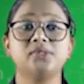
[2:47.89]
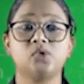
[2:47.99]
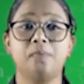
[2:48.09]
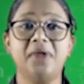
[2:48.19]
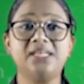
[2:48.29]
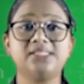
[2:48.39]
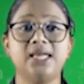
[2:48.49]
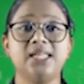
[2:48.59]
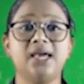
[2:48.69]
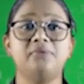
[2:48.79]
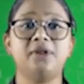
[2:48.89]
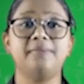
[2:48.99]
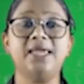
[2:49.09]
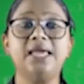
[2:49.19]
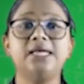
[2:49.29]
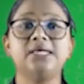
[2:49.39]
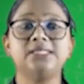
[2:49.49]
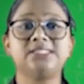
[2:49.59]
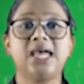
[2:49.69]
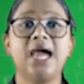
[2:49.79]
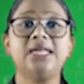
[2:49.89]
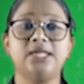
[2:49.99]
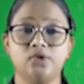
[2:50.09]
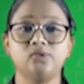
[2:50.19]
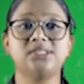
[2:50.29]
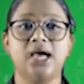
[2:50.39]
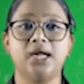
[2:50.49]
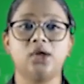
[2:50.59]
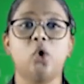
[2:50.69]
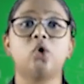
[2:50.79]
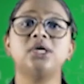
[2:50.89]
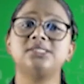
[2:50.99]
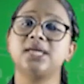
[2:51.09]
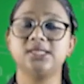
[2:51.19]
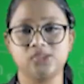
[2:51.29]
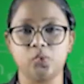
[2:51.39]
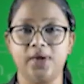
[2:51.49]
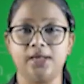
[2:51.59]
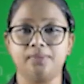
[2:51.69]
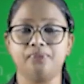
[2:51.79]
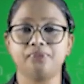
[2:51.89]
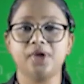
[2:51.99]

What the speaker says: So, base area will be side into side or side square.